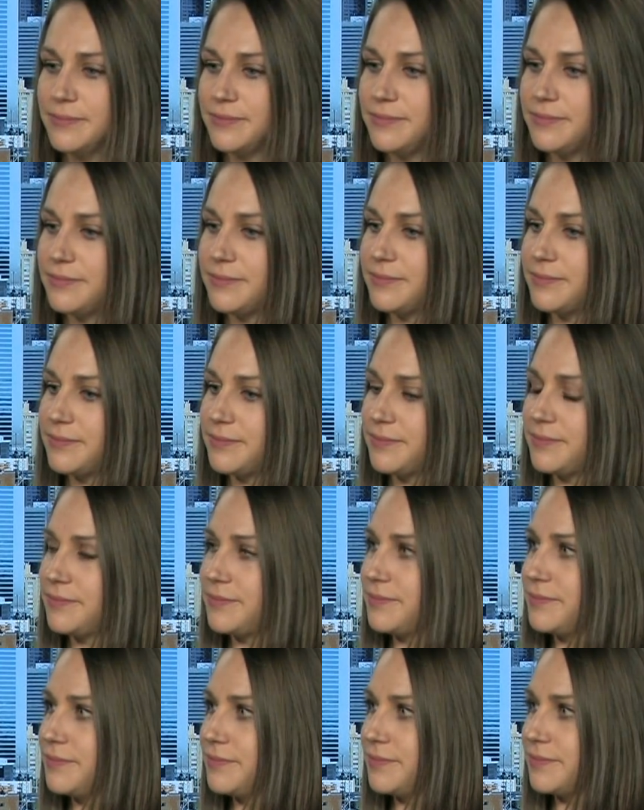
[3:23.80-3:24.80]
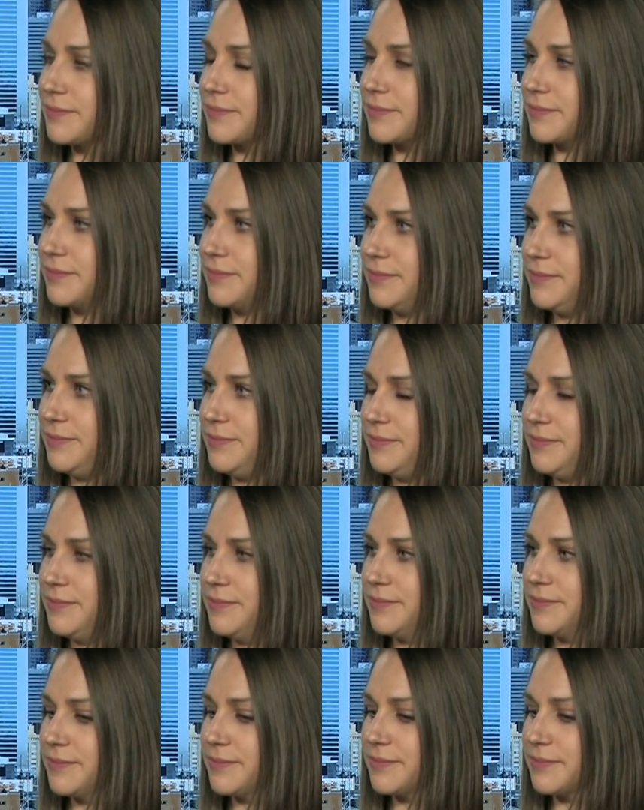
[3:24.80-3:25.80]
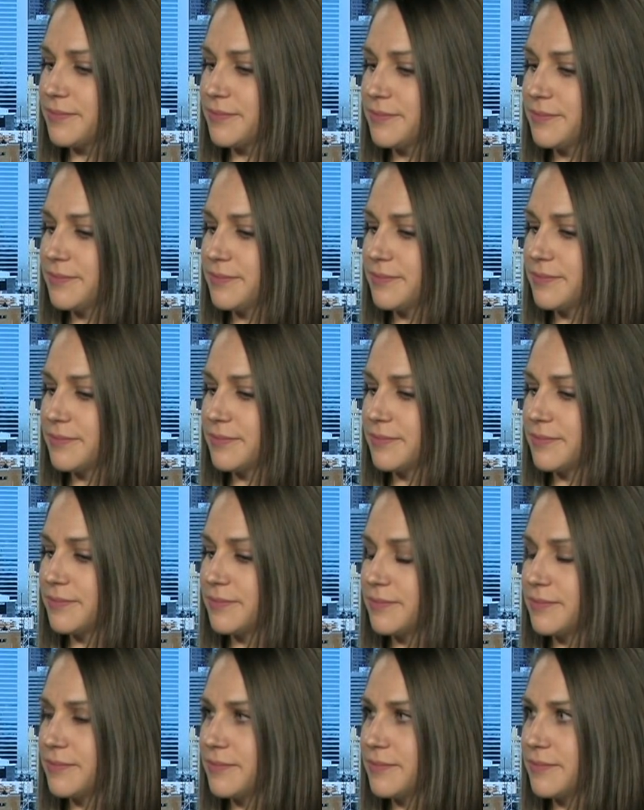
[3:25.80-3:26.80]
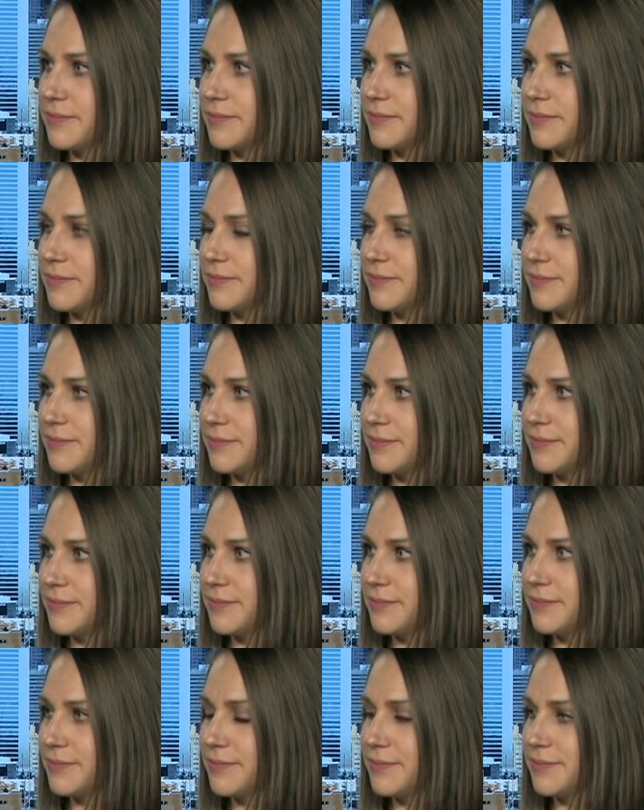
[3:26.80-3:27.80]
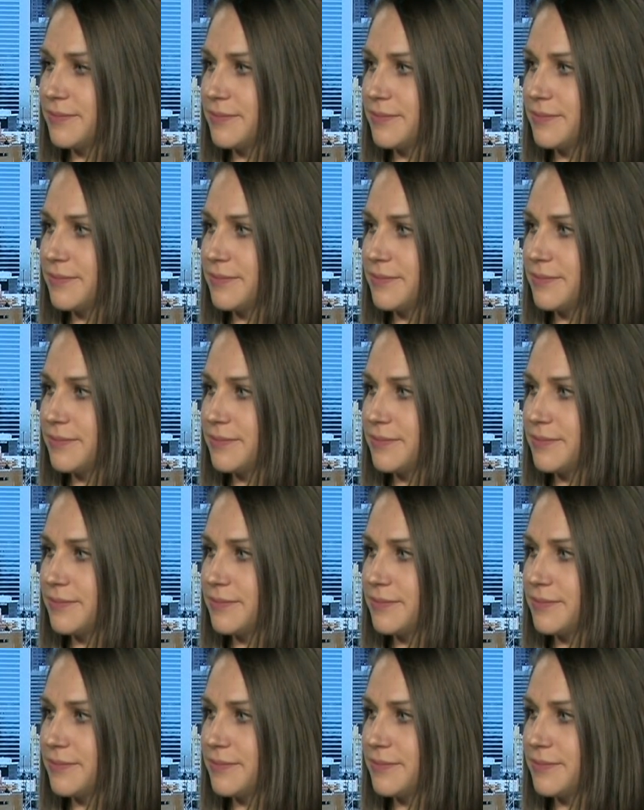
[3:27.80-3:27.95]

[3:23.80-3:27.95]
The person shown says nothing.